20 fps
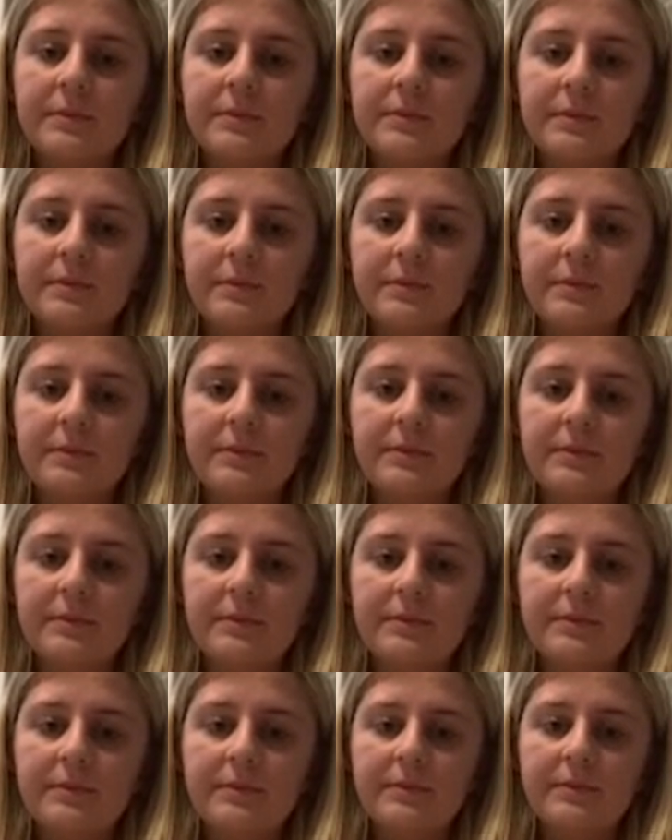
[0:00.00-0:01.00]

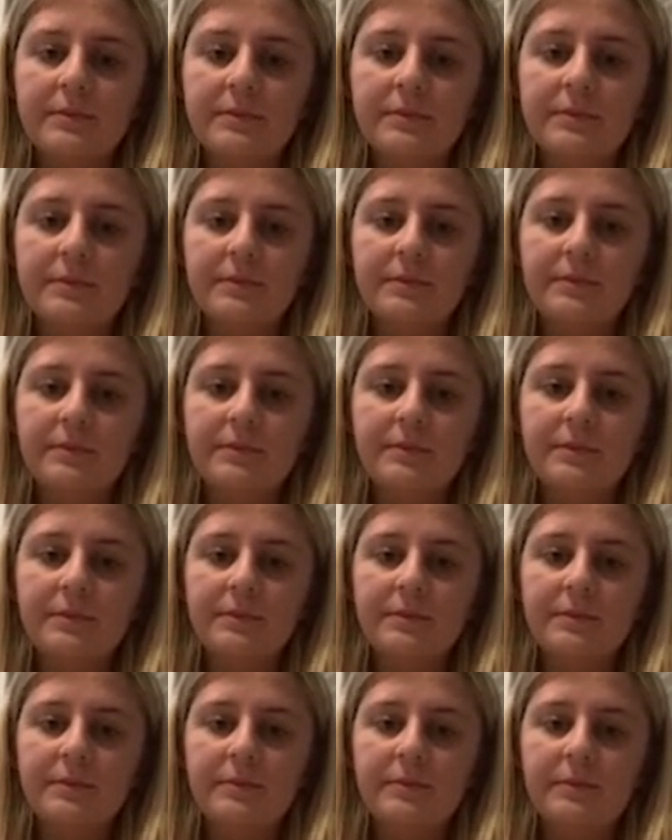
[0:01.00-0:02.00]

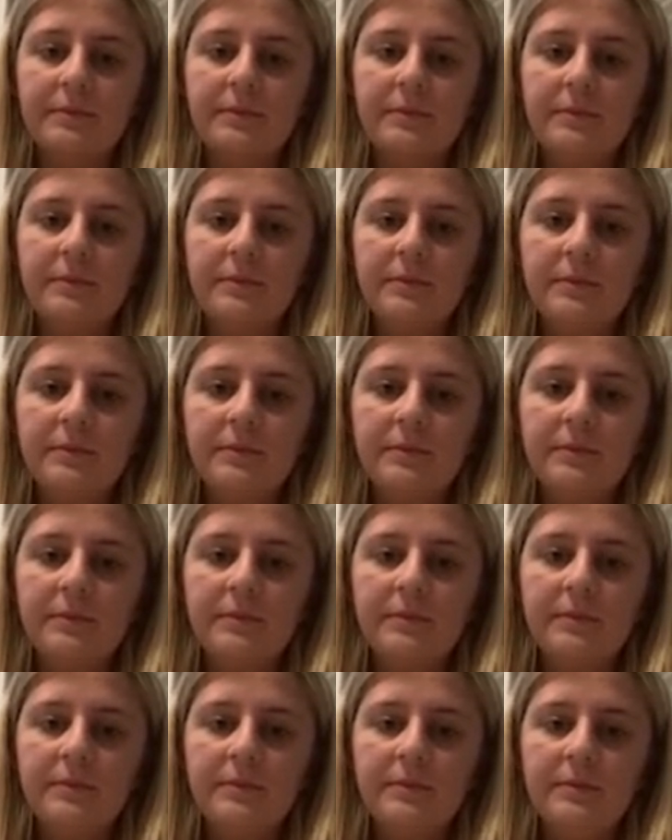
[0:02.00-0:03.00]

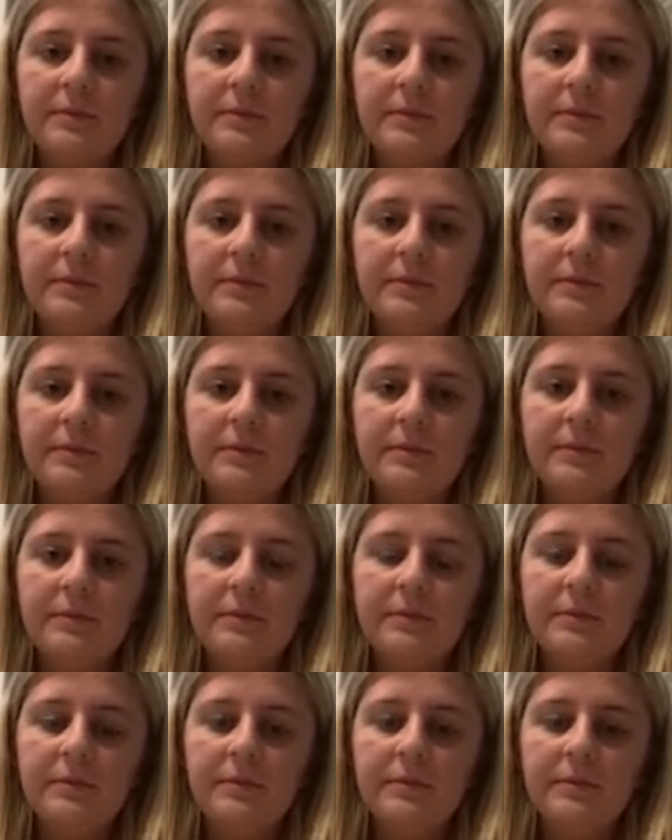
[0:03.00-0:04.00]

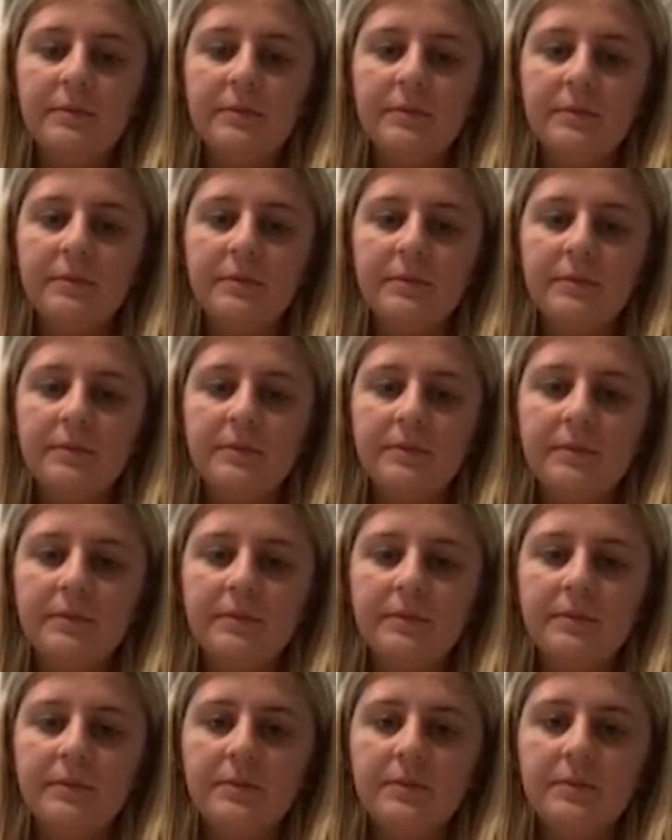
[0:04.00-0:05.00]

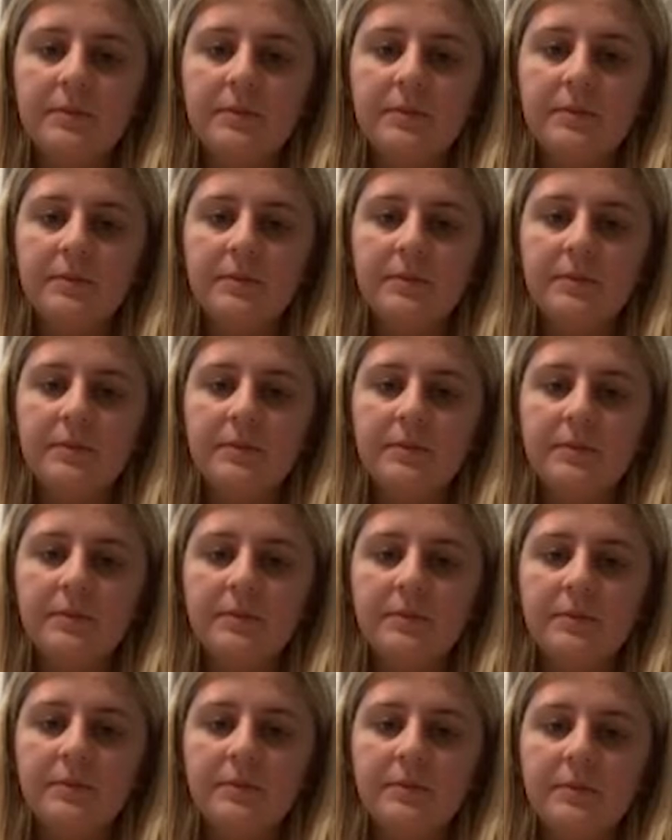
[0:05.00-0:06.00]

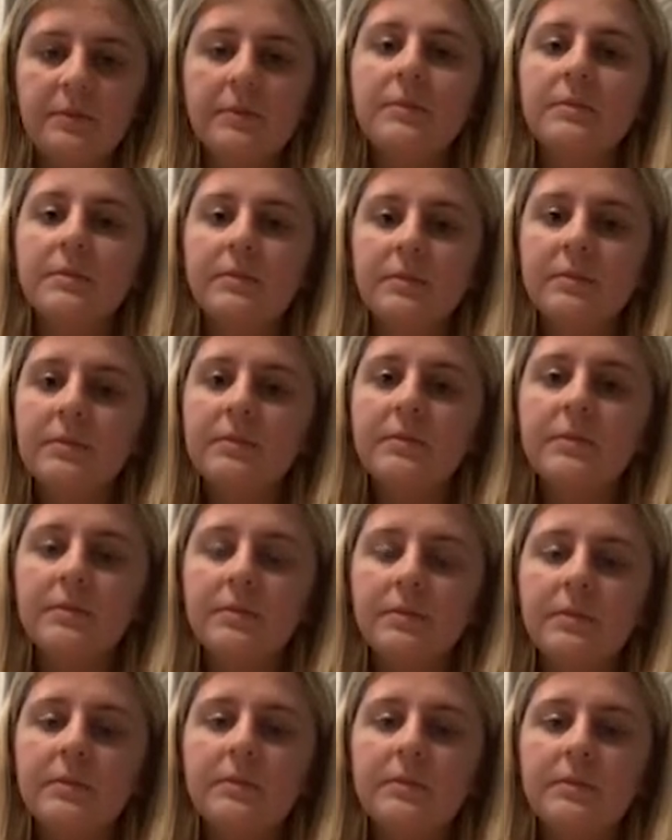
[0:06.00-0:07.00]

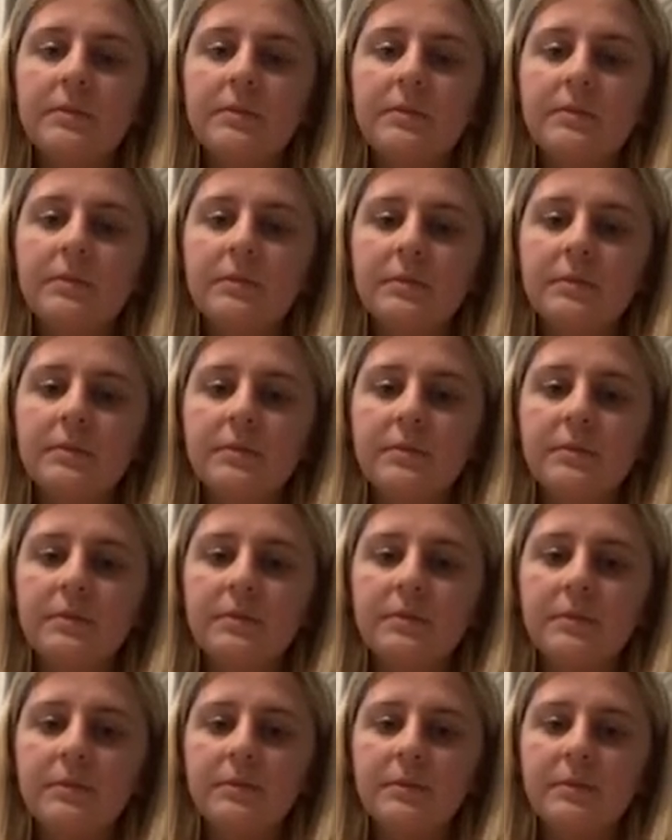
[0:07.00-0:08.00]
[no speech]